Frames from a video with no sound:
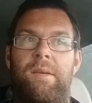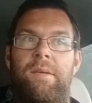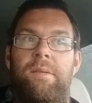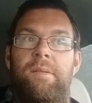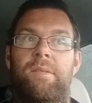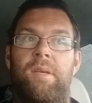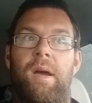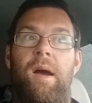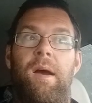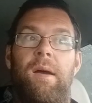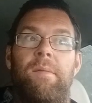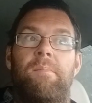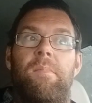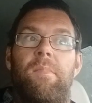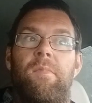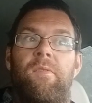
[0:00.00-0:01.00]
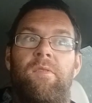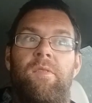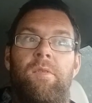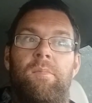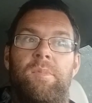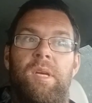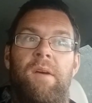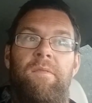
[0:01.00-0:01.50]
in time for
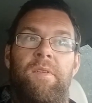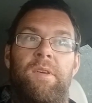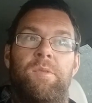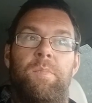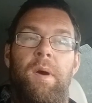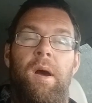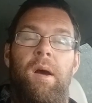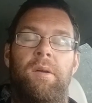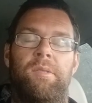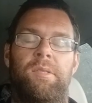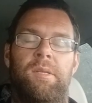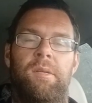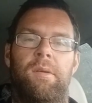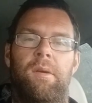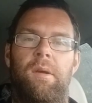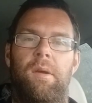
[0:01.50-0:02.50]
them to have this party,